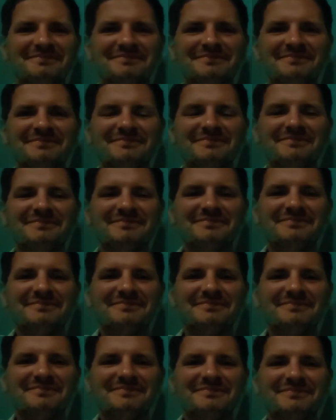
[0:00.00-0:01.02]

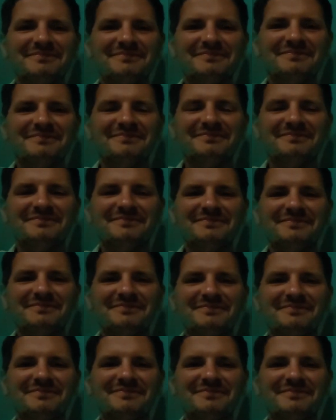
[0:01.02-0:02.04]

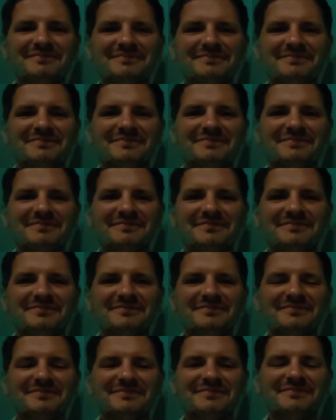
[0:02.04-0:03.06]

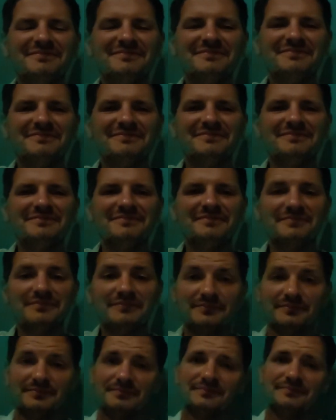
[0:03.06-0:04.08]

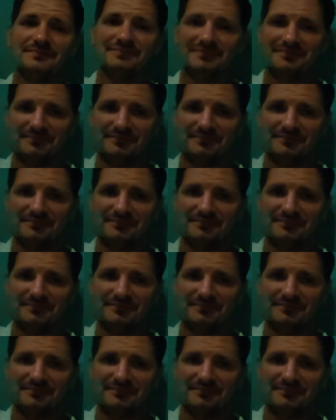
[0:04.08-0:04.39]
[no speech]